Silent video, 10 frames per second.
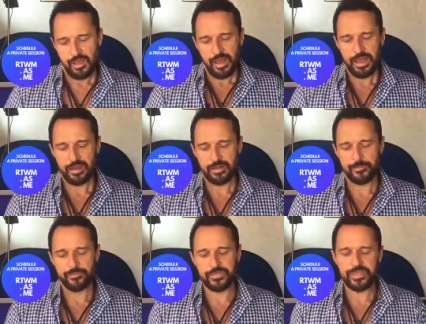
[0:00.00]

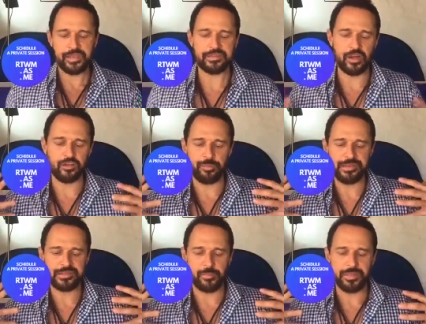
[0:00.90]
there's going to be
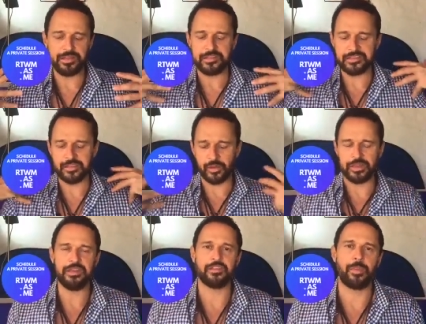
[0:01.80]
something
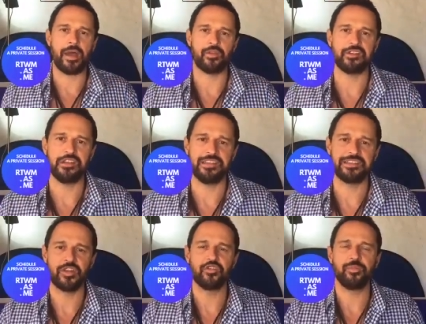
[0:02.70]
solid about it.
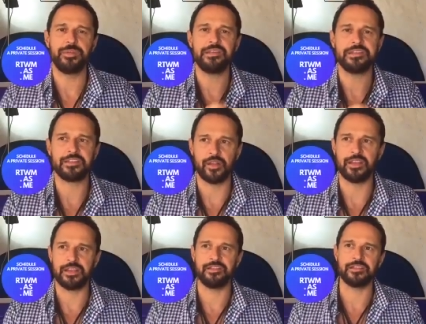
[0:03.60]
It's going to be
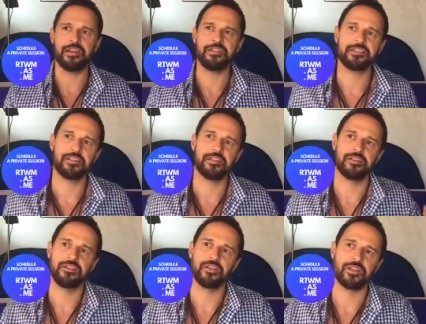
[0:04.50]
solid. It's
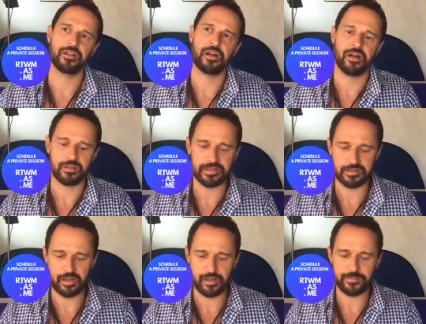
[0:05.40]
you know, the card
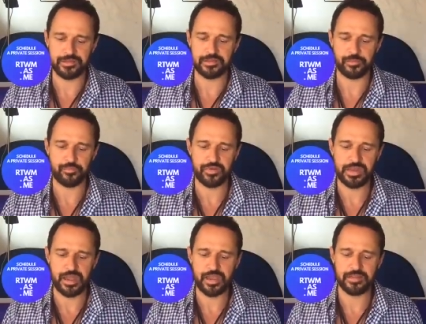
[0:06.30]
that comes is a
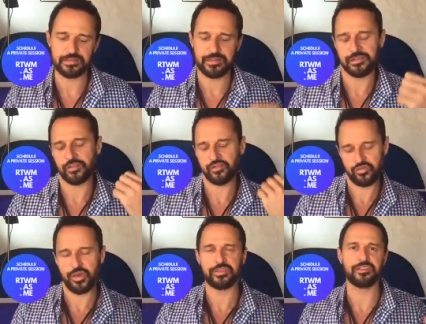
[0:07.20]
prenite. It's a
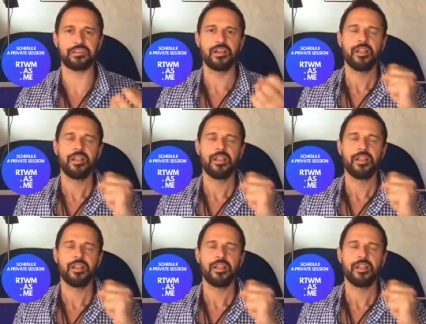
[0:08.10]
trust.